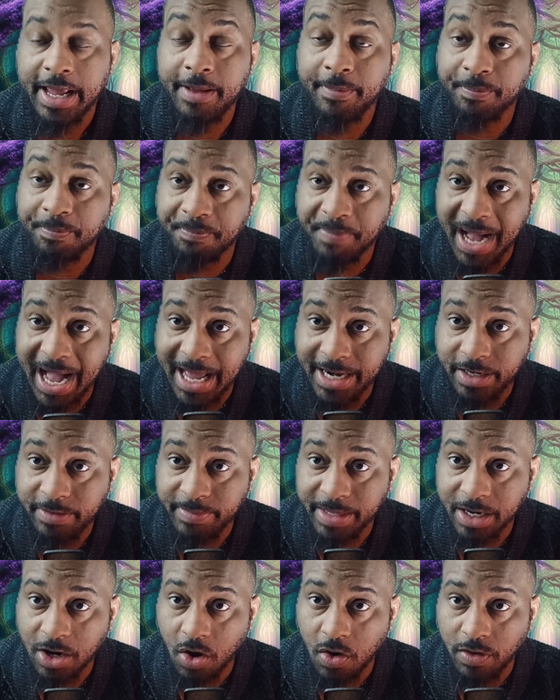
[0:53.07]

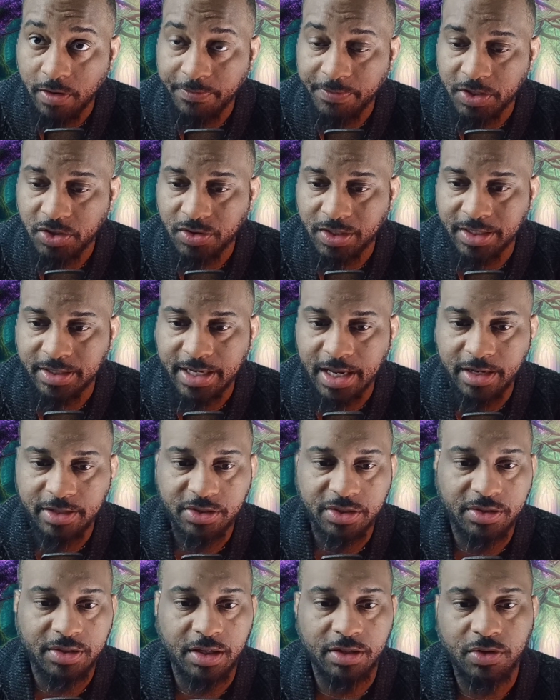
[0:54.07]
embodiment artificial
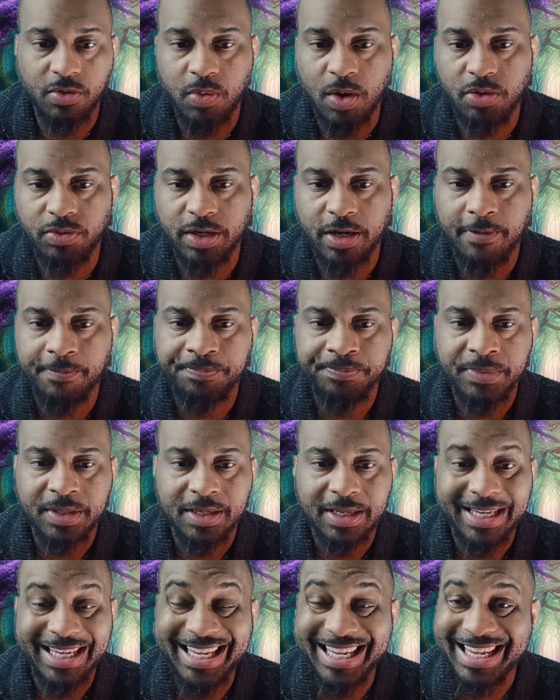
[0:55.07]
intelligence, unquote,
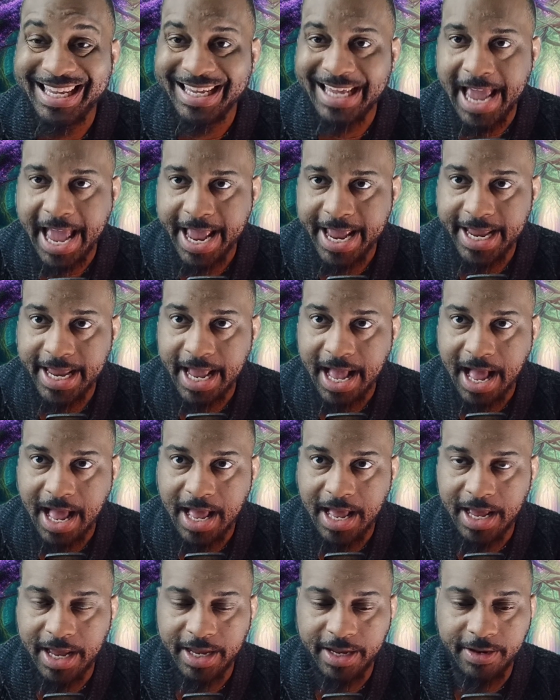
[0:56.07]
E A
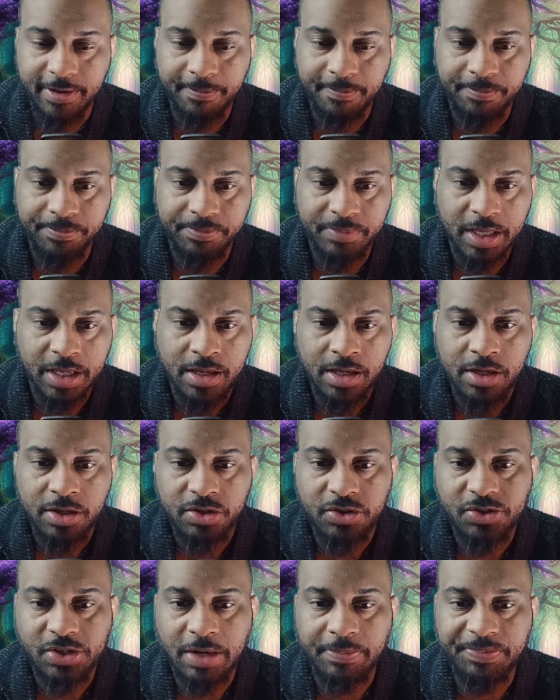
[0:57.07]
I.
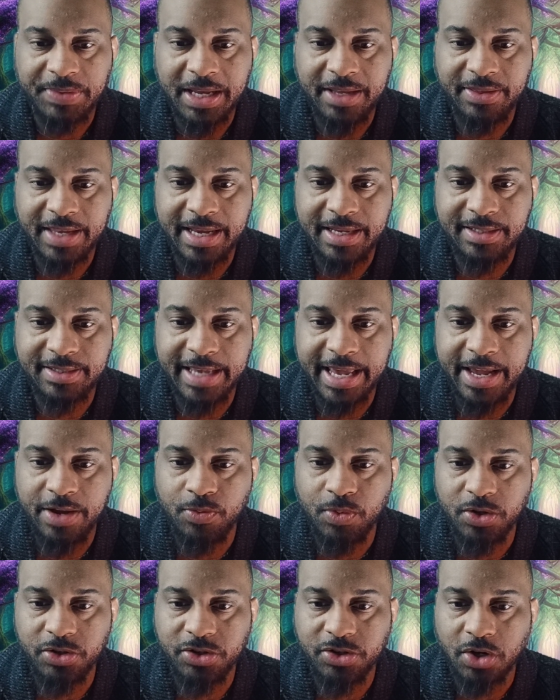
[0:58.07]
Something they say
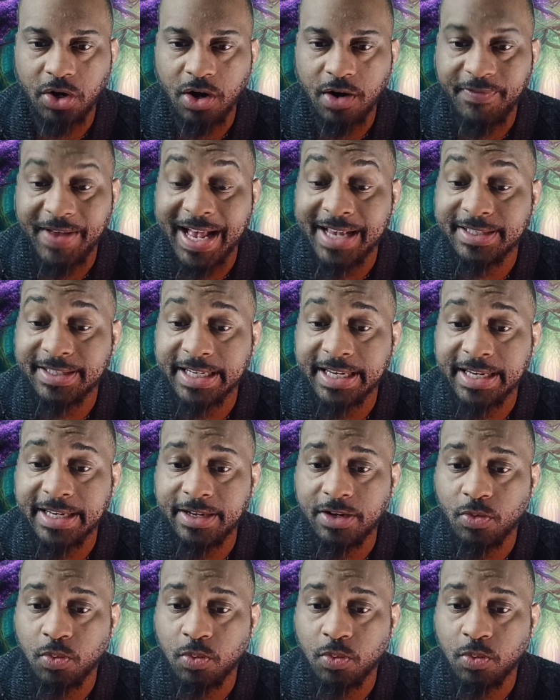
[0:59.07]
will serve as the,